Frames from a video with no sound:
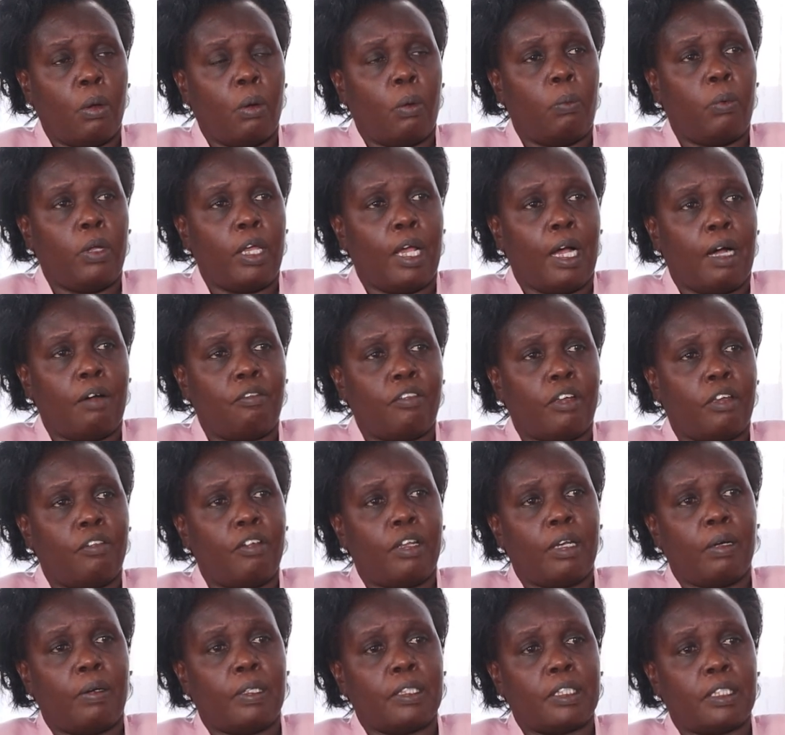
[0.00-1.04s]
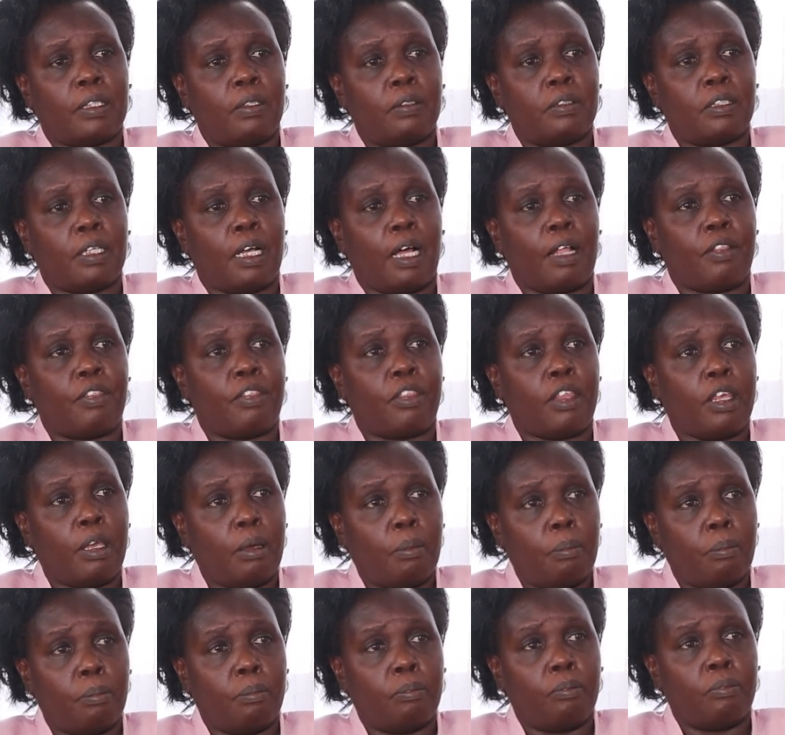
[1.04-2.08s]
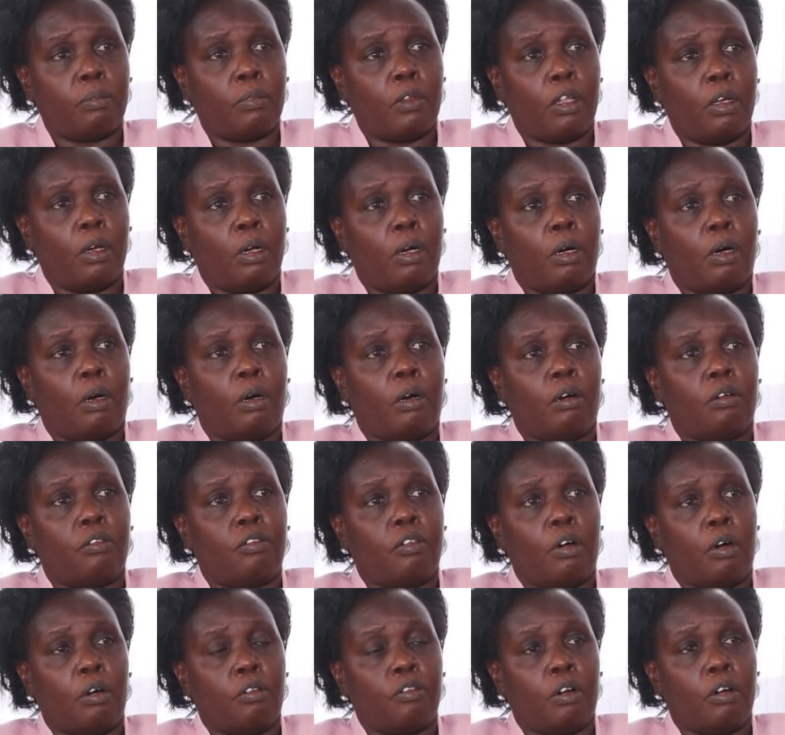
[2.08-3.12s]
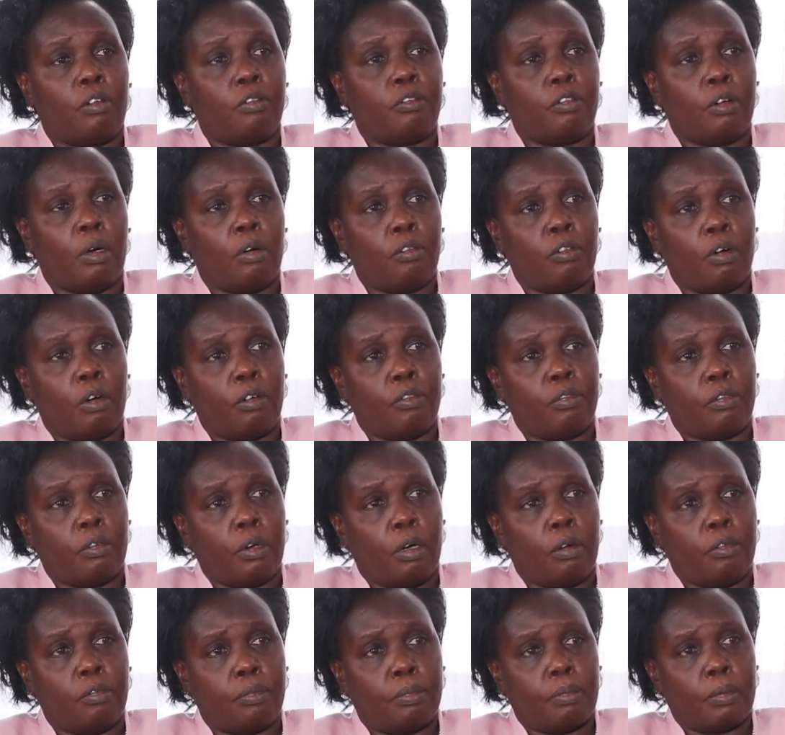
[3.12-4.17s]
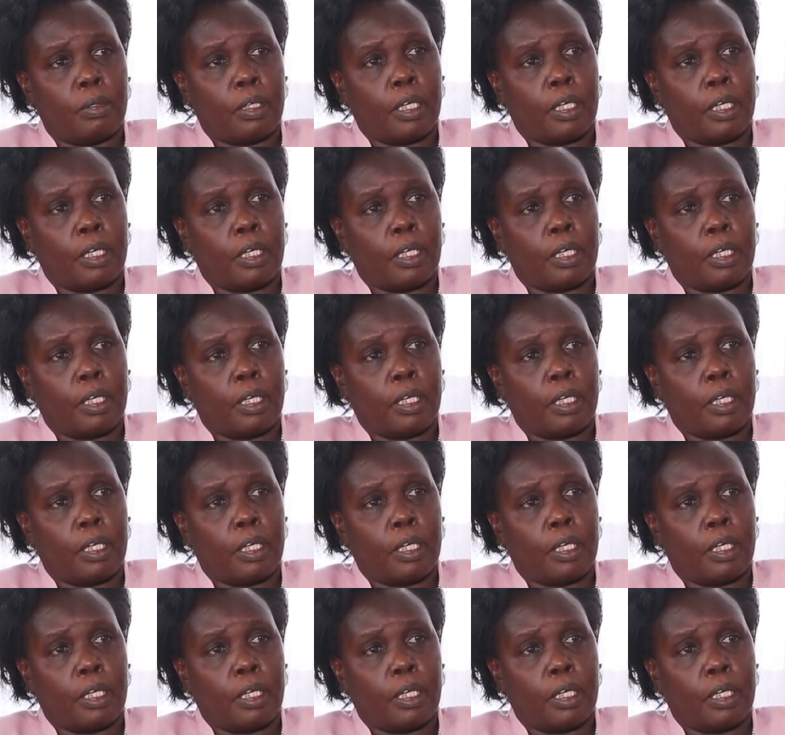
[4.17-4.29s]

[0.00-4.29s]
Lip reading: We have given ourselves a theme of